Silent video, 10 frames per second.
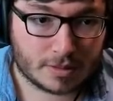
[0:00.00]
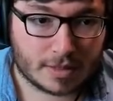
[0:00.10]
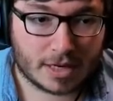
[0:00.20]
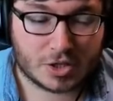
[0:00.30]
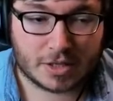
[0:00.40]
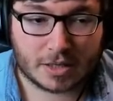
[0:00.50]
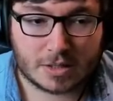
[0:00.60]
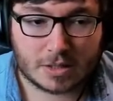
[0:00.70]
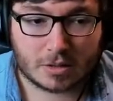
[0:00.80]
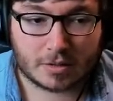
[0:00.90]
Did actually get the
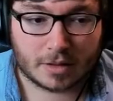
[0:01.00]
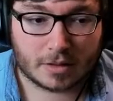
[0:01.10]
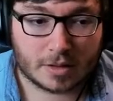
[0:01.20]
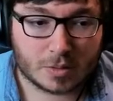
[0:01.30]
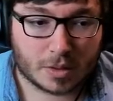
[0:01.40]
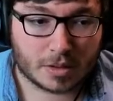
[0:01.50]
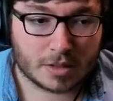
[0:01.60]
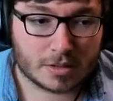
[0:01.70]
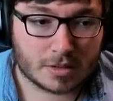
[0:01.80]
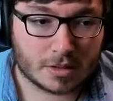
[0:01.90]
stun on there. That's quite
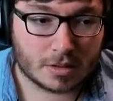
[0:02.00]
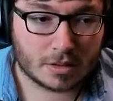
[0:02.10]
nice.